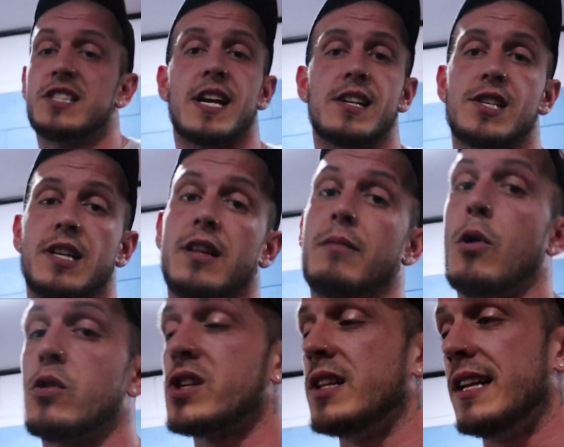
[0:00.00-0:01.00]
the tension in the
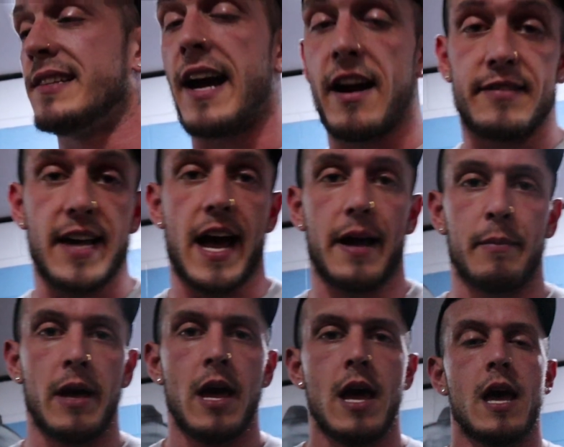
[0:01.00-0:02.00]
motion the entire time.
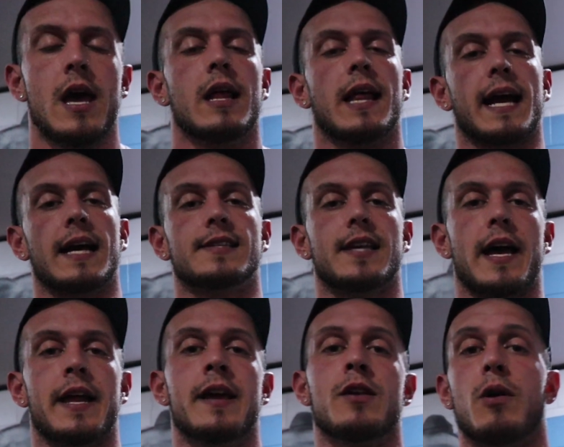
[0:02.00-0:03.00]
Like I
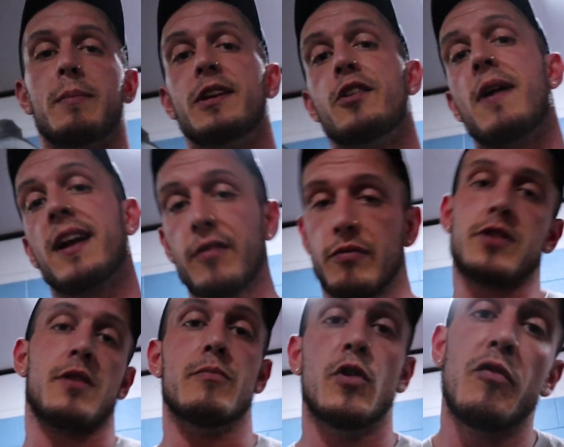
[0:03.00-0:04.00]
said, you want to be directed with
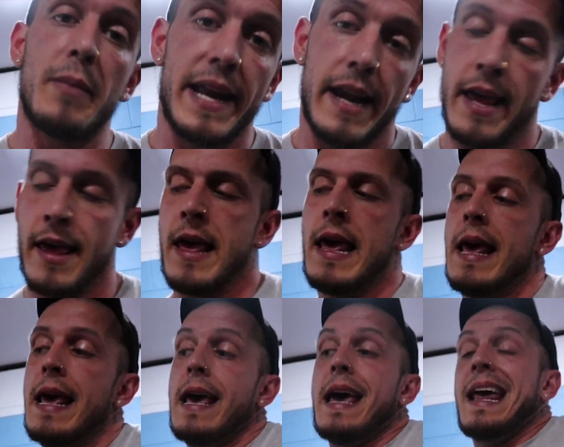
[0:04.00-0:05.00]
your movement.
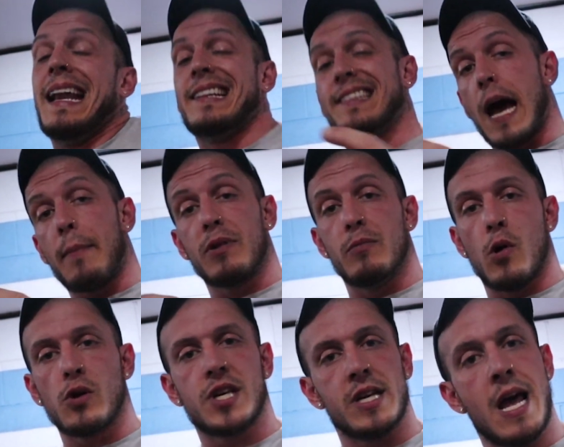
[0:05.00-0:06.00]
And at the top of the
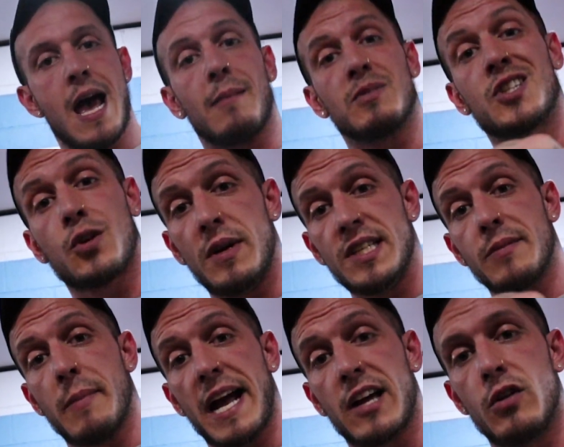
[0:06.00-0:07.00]
motion, I'm
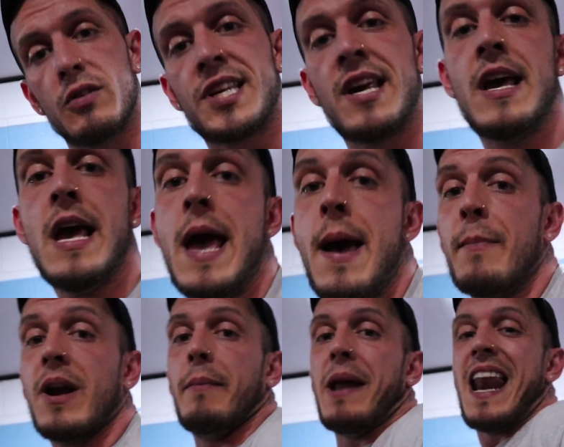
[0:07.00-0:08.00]
squeezing my glutes,
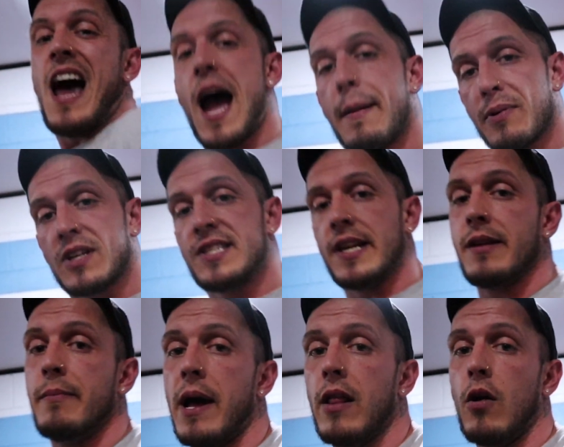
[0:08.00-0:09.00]
but I'm not
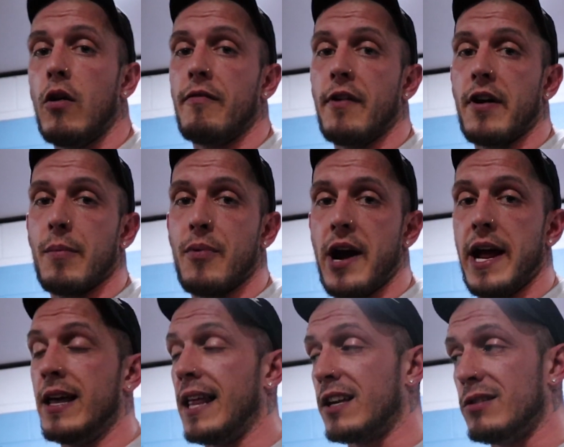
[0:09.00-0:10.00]
hyperextending my lower
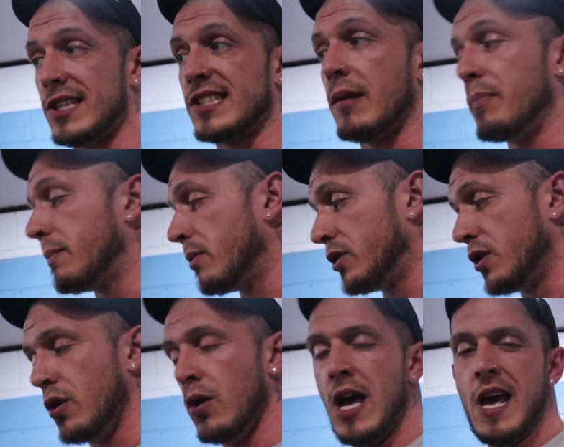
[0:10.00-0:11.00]
vertebrae like you see some people
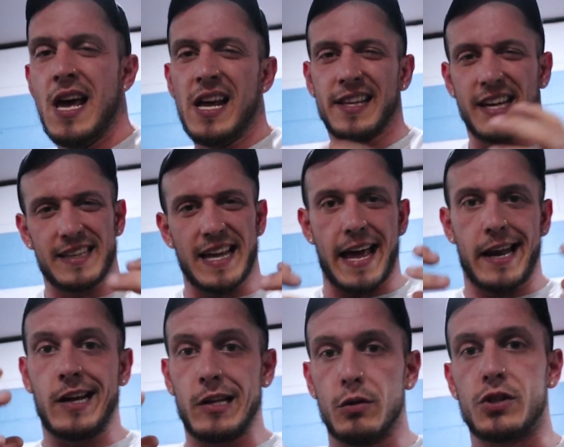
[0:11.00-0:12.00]
do to get
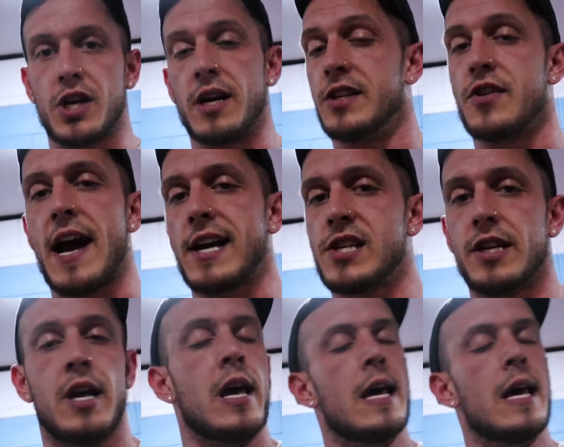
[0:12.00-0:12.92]
that glute contraction.